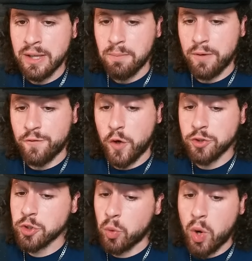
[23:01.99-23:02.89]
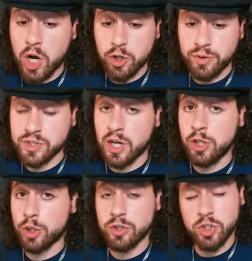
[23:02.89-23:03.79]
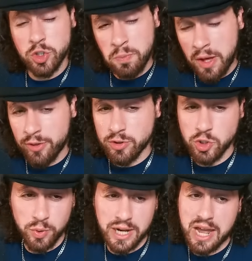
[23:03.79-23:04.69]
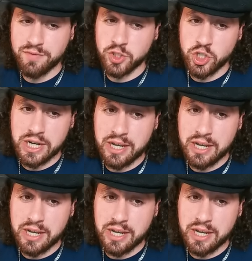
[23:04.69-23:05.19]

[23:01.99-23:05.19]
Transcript: but Valter Walker is going to look to smother, so we're going to have to check